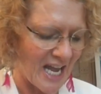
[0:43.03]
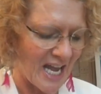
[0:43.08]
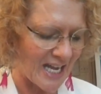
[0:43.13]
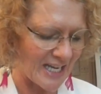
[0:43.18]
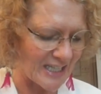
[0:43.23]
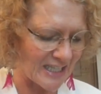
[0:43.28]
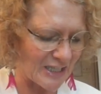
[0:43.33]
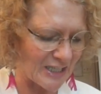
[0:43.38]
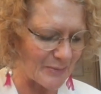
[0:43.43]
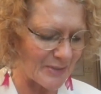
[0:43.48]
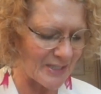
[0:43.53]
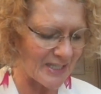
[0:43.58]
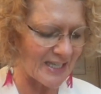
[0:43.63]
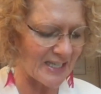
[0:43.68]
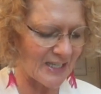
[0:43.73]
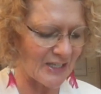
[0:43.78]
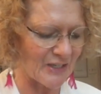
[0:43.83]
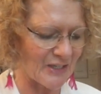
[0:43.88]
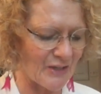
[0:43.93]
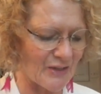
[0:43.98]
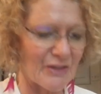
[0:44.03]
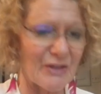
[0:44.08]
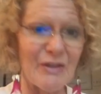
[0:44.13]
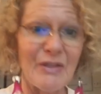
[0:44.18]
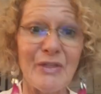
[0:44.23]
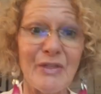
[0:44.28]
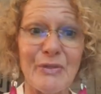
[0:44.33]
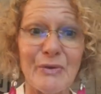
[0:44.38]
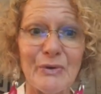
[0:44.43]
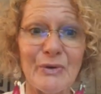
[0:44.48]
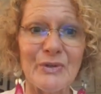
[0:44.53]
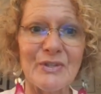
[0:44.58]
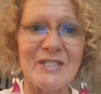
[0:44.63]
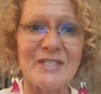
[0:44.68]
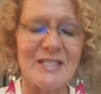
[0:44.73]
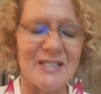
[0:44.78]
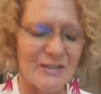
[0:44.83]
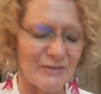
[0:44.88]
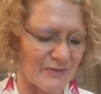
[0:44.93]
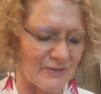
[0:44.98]
I eliminate the
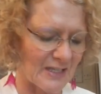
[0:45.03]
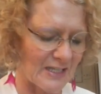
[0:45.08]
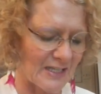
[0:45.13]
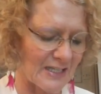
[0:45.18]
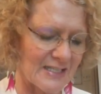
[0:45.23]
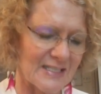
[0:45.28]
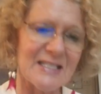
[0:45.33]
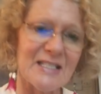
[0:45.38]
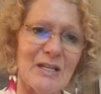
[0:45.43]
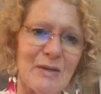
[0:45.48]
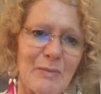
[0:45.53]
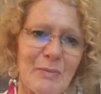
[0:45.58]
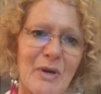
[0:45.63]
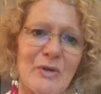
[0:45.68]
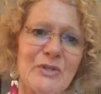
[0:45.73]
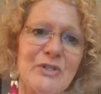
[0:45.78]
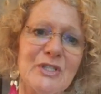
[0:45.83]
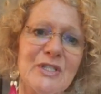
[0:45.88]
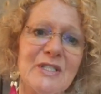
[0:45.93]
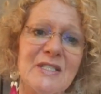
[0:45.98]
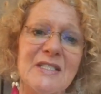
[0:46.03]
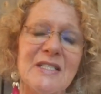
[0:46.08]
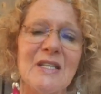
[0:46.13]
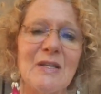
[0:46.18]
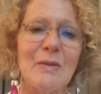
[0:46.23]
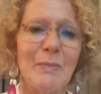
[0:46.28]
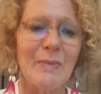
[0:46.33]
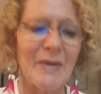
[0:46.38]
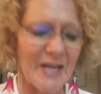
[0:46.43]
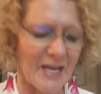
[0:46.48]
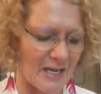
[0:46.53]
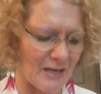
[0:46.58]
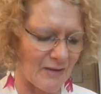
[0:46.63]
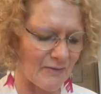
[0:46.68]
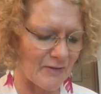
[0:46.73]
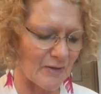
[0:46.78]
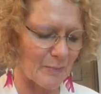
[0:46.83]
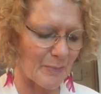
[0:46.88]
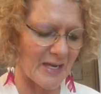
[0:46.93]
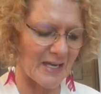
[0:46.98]
thoughts, the feelings, the emotions, and the
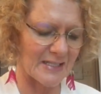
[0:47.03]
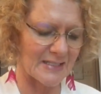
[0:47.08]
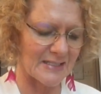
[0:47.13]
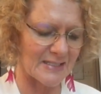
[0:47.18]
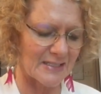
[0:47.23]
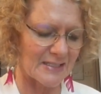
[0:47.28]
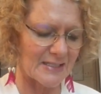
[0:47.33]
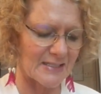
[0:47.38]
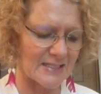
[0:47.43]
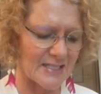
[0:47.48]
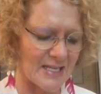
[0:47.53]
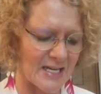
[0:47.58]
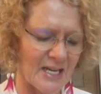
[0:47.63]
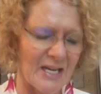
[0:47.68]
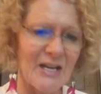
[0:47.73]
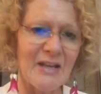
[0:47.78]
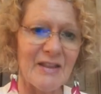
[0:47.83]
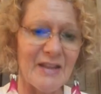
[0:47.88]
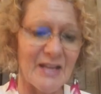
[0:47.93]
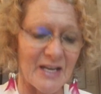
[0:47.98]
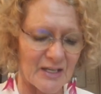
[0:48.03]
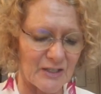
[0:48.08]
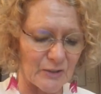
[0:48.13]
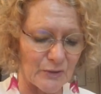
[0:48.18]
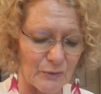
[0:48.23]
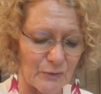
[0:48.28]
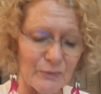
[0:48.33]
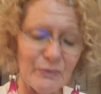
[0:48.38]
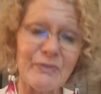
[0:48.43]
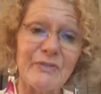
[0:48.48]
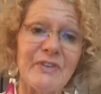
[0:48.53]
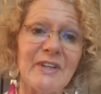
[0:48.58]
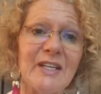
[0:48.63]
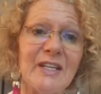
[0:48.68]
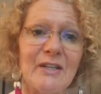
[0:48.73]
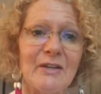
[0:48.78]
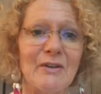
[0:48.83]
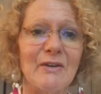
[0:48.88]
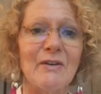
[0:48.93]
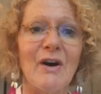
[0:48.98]
behavior patterns that you
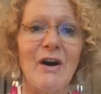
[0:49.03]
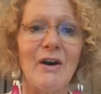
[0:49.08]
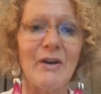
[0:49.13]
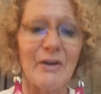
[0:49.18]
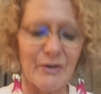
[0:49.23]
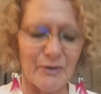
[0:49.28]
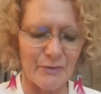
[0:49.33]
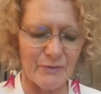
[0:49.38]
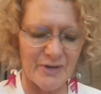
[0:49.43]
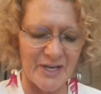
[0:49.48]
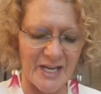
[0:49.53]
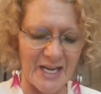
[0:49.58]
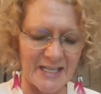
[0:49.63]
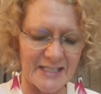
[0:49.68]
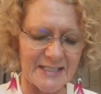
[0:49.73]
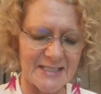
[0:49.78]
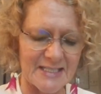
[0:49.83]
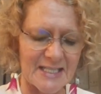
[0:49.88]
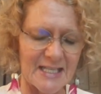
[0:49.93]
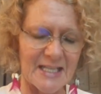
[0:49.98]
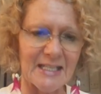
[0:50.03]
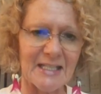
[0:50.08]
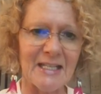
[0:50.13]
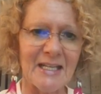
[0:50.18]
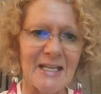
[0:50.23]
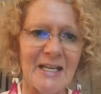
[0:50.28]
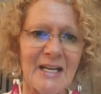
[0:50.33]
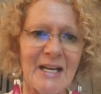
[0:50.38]
feel are creating